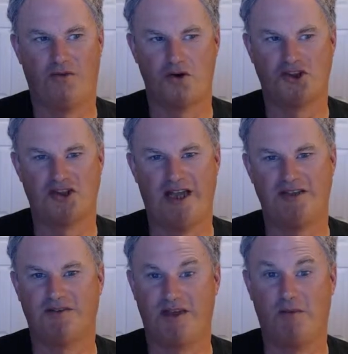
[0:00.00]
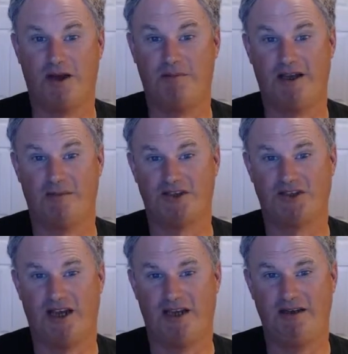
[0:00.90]
force states, if they want to become a
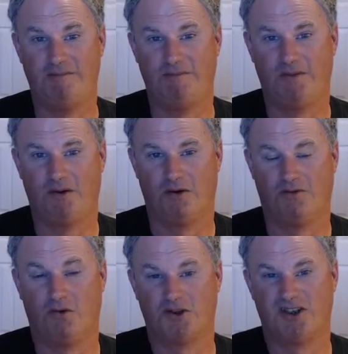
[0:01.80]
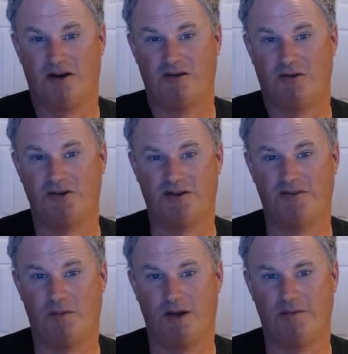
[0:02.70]
state, or force territories
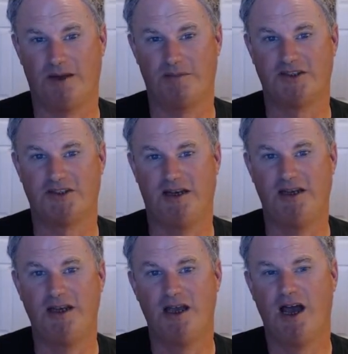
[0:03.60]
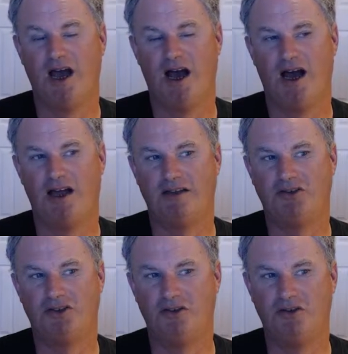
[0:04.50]
if they want to become a state,
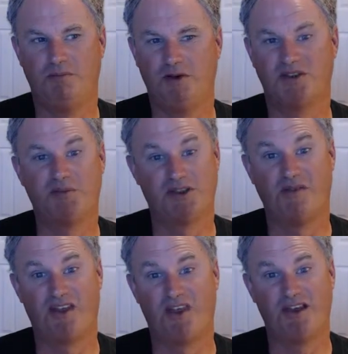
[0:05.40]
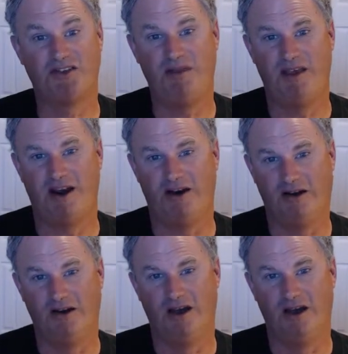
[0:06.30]
to put specific things in there.